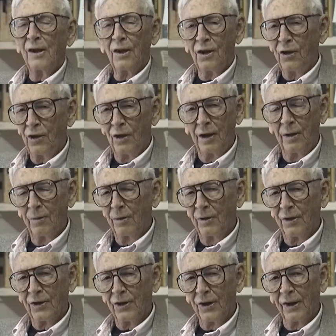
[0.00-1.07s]
he
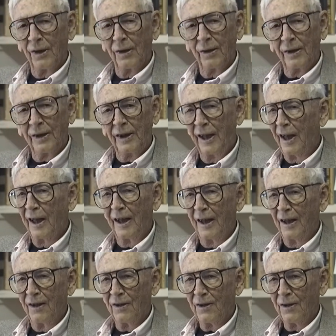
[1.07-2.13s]
was uh,
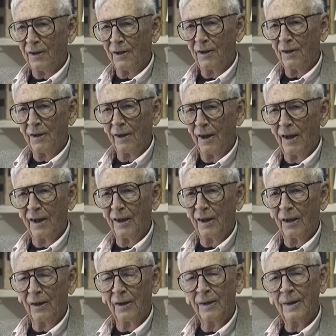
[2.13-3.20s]
canny as hell.